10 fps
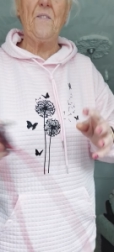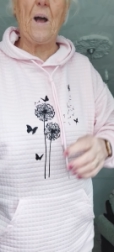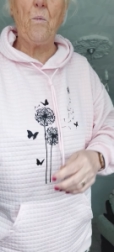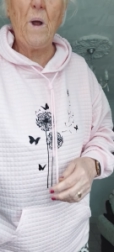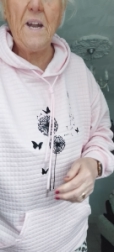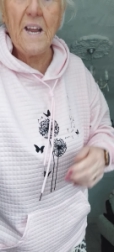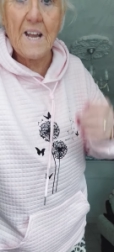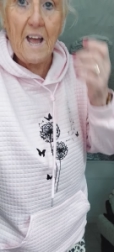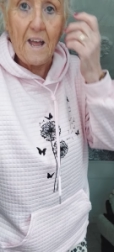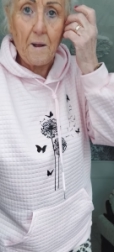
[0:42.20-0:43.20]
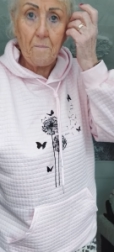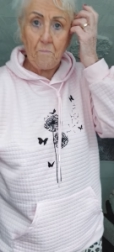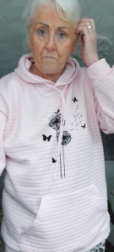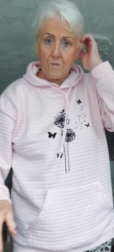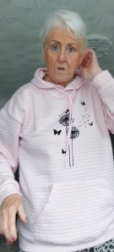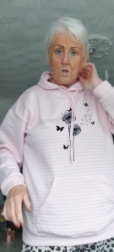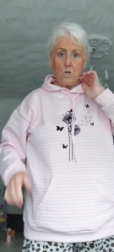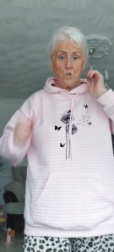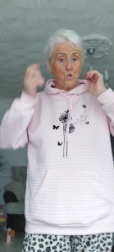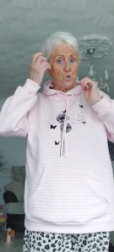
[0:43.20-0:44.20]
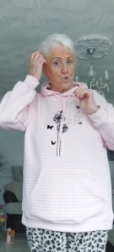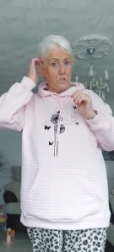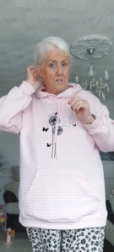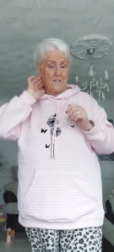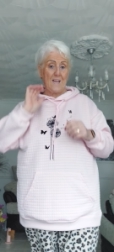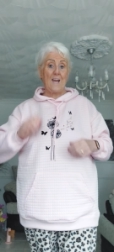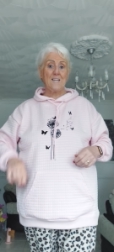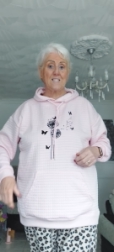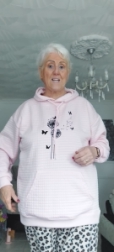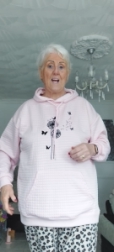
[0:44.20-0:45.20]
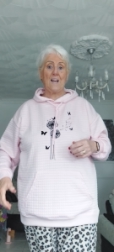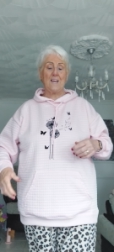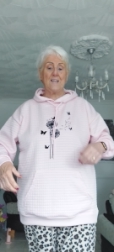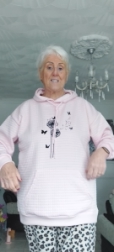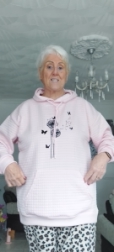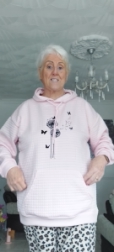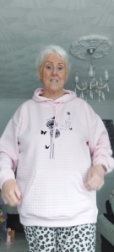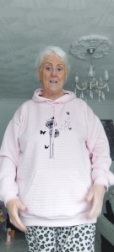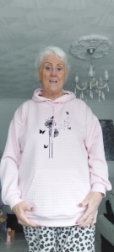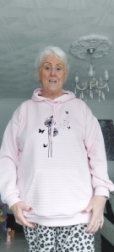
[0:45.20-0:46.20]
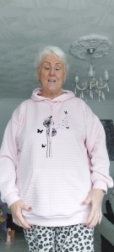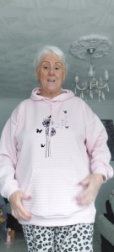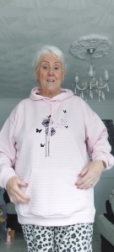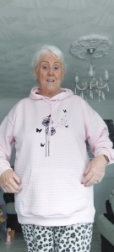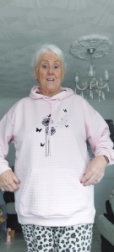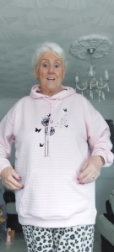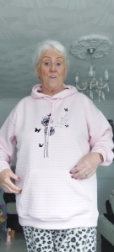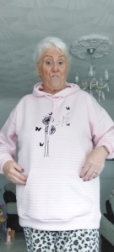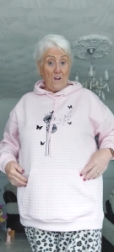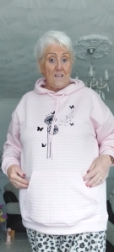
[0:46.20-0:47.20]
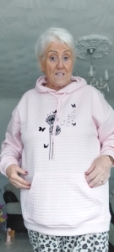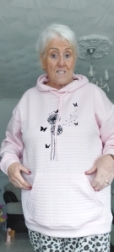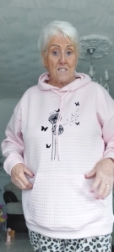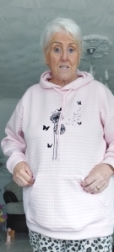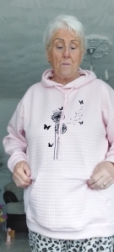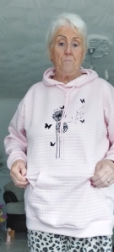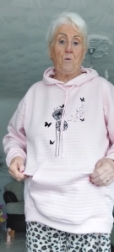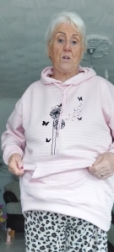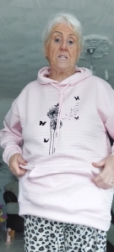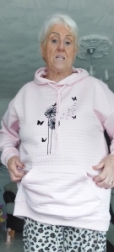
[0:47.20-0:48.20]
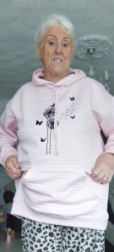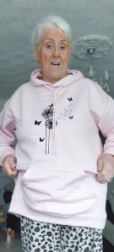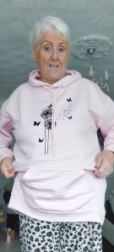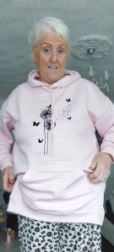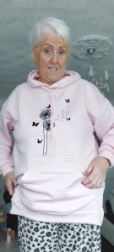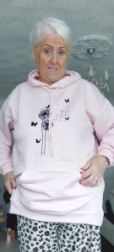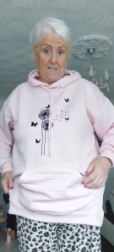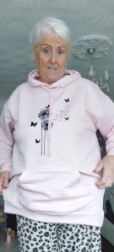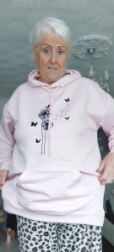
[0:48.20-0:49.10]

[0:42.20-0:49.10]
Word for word: Now when I get just the XL, it's, it fits, but it's tight.